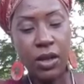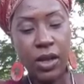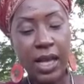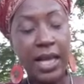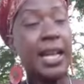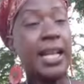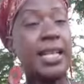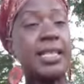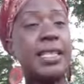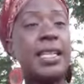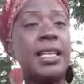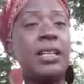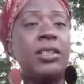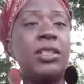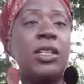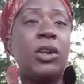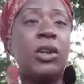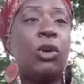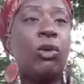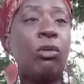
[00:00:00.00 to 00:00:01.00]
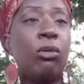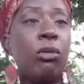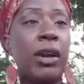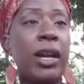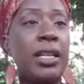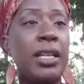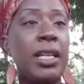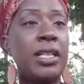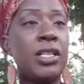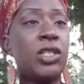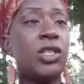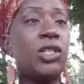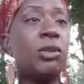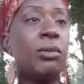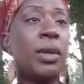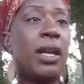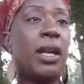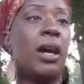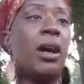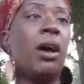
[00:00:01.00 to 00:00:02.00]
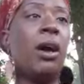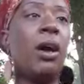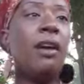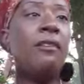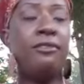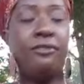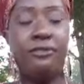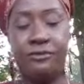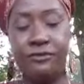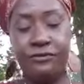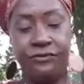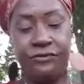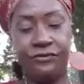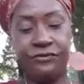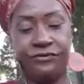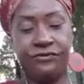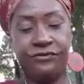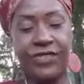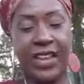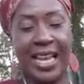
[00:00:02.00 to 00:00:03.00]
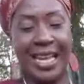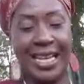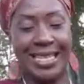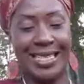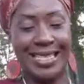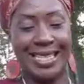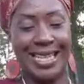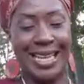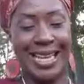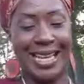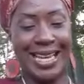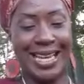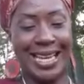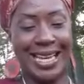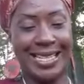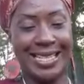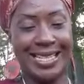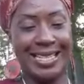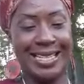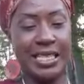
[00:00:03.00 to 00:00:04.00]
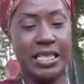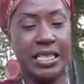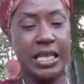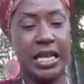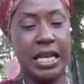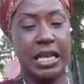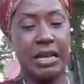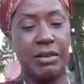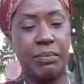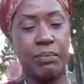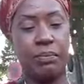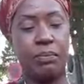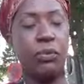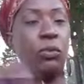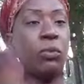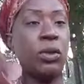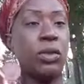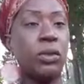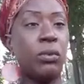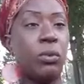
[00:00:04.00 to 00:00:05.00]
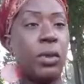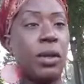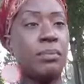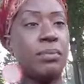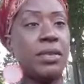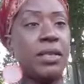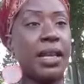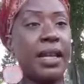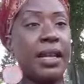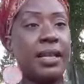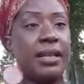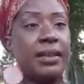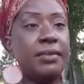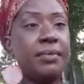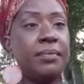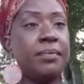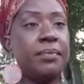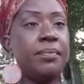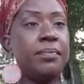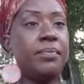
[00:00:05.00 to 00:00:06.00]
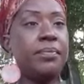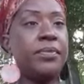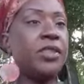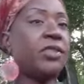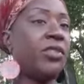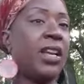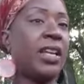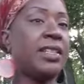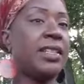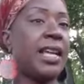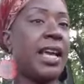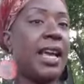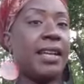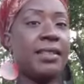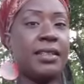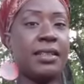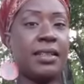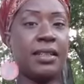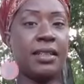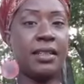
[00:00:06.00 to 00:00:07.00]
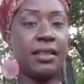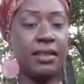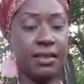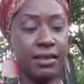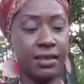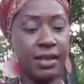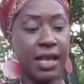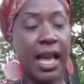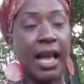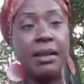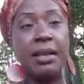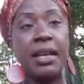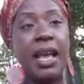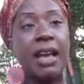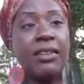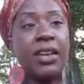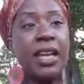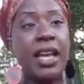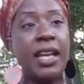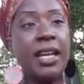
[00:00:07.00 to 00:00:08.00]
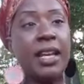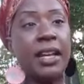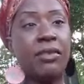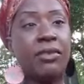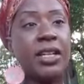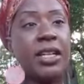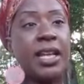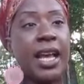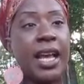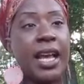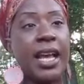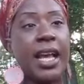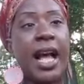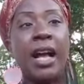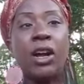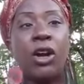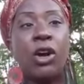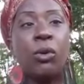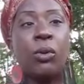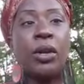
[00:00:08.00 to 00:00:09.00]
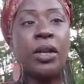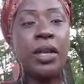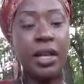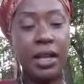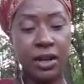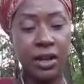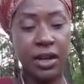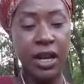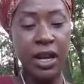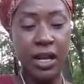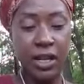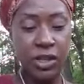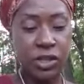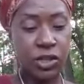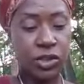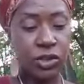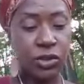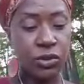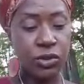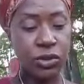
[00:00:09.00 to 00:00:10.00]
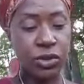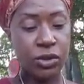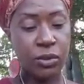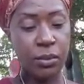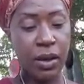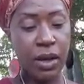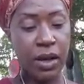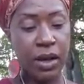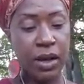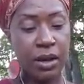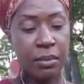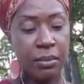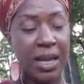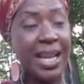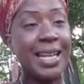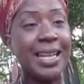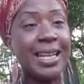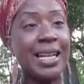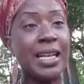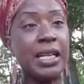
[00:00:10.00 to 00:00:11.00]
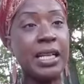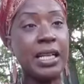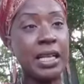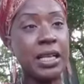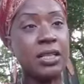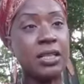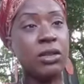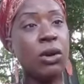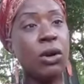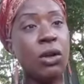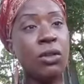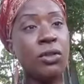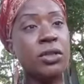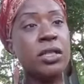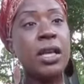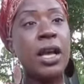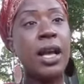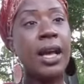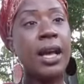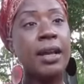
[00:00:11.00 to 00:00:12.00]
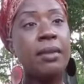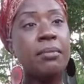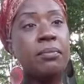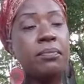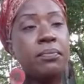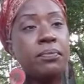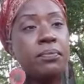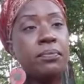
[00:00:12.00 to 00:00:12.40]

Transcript: And Isaiah did a great, is doing a fantastic job with the website. It's fantastic. I navigate it every day. I go in there to do some um, analytics all the time.